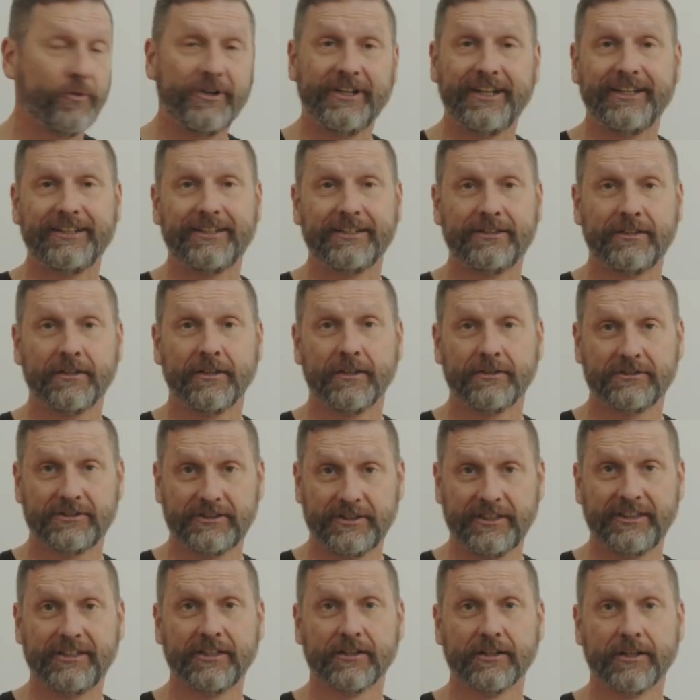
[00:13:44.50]
We need to
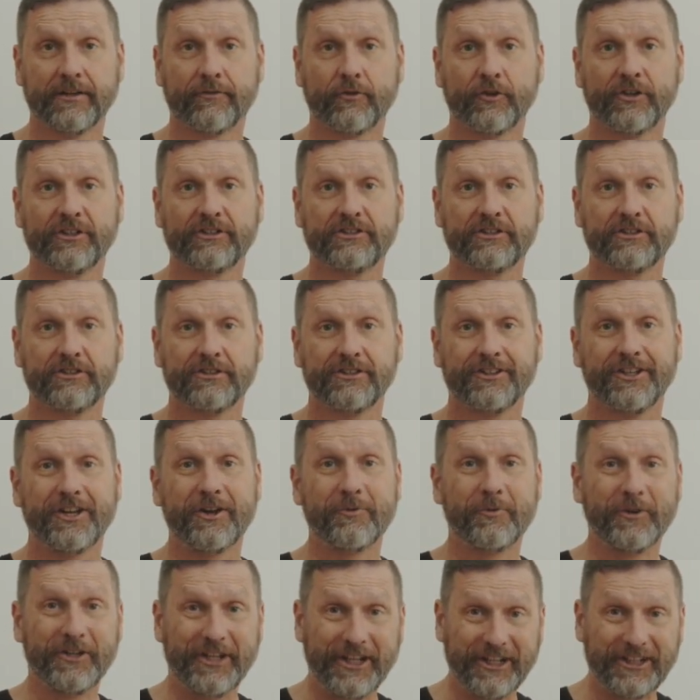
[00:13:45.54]
see deliverance
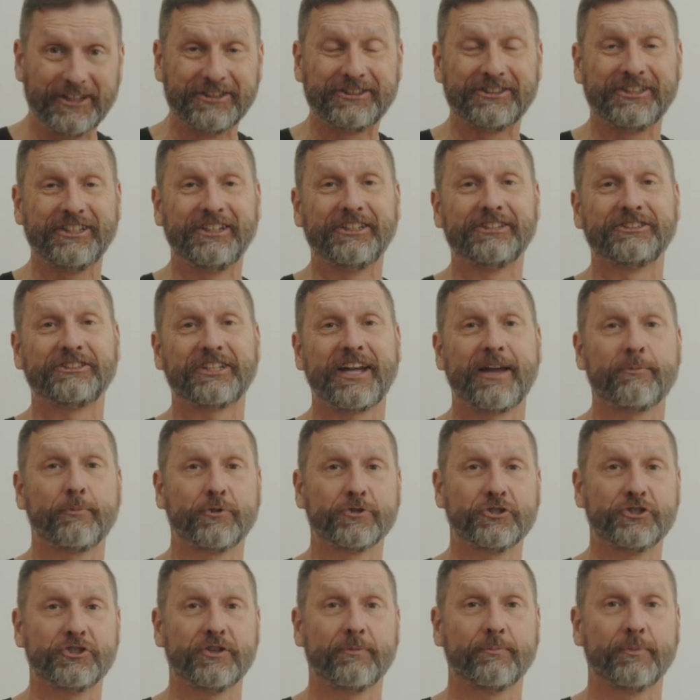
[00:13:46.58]
and we need to see
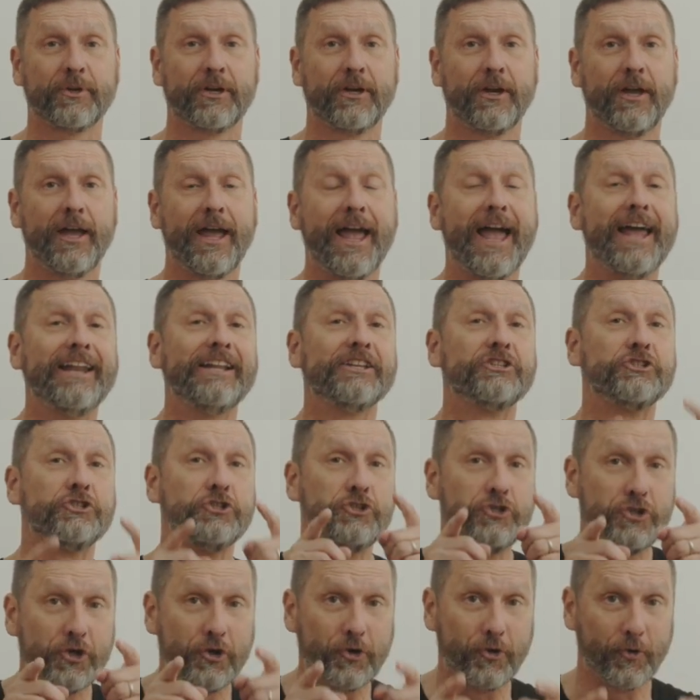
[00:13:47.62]
discipleship. And it's
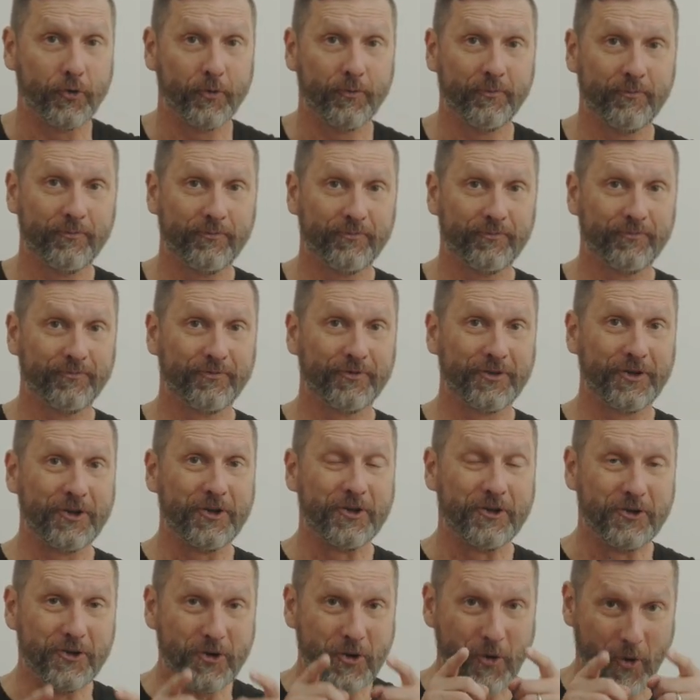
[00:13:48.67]
you,
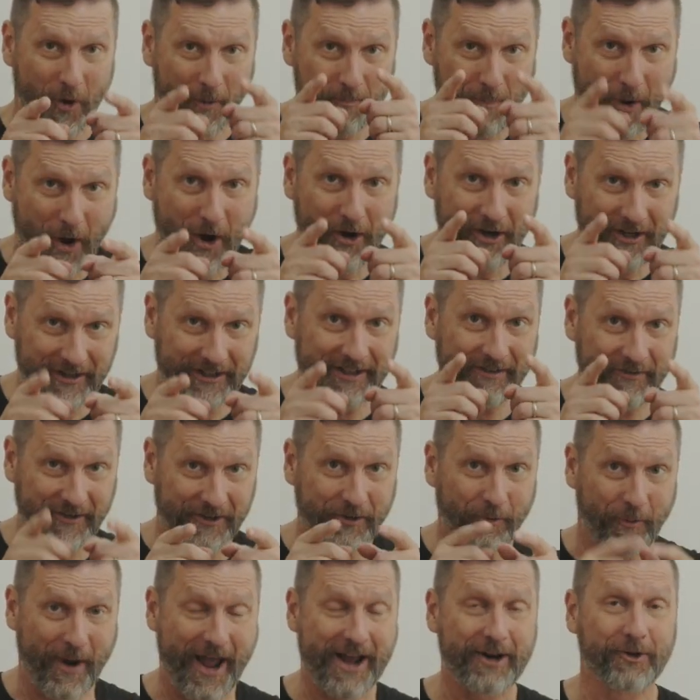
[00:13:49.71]
you who are part of
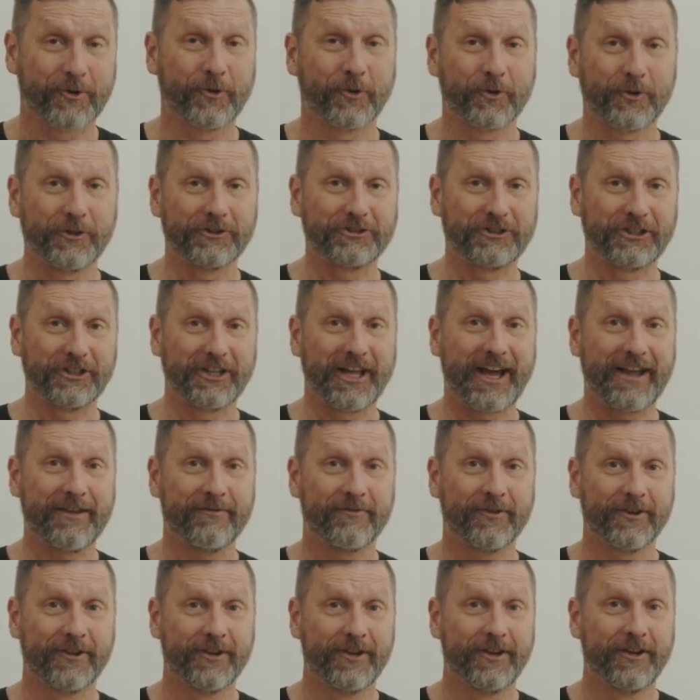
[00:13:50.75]
living the radical Christian
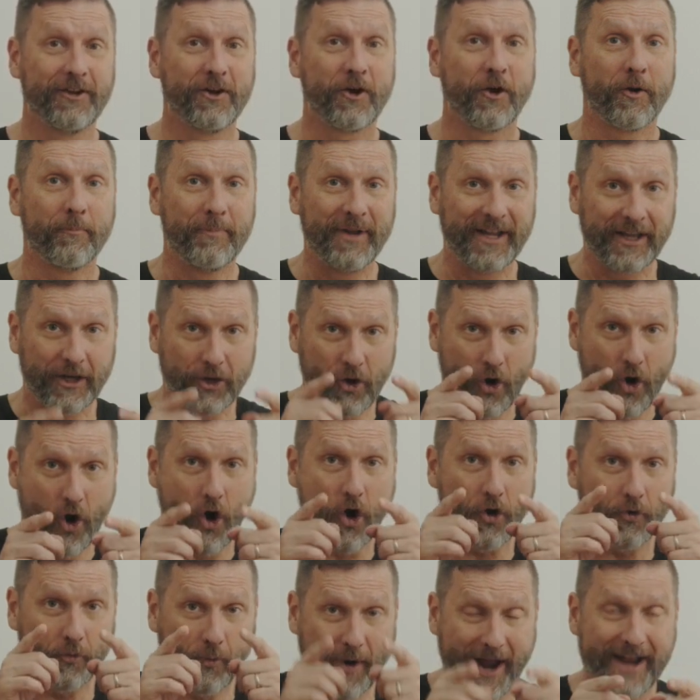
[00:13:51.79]
life, are being
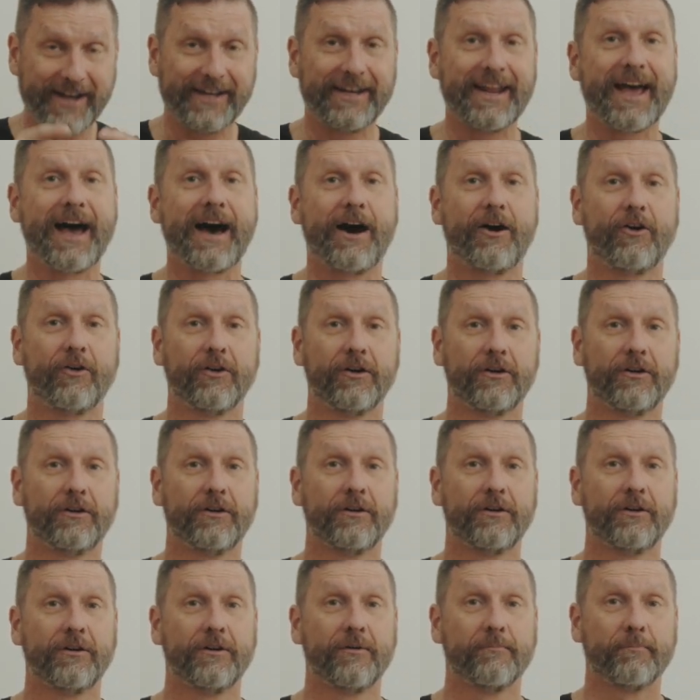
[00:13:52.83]
called right now
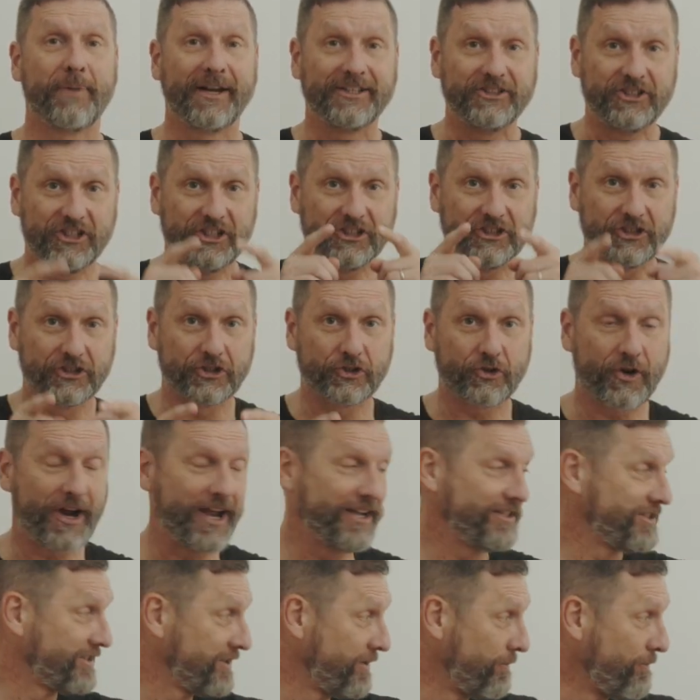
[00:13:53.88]
by Jesus
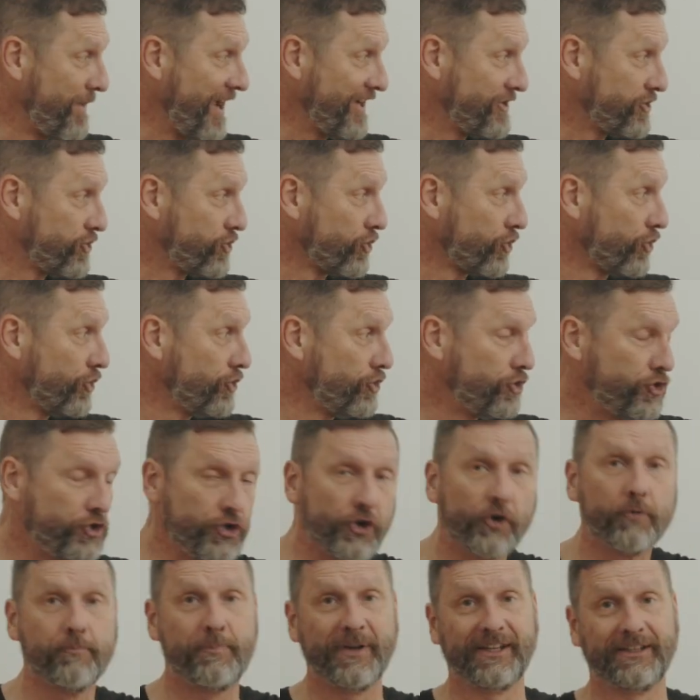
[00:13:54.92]
Christ to make sure
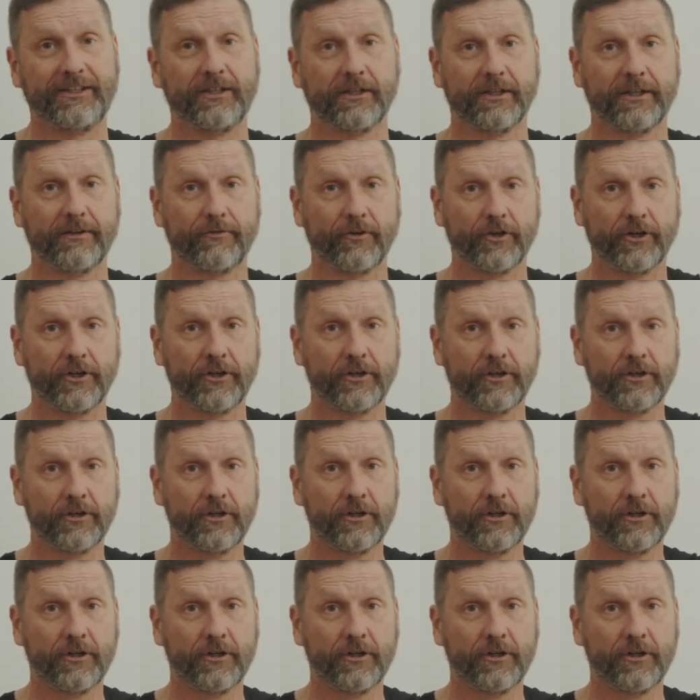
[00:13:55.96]
you've been delivered,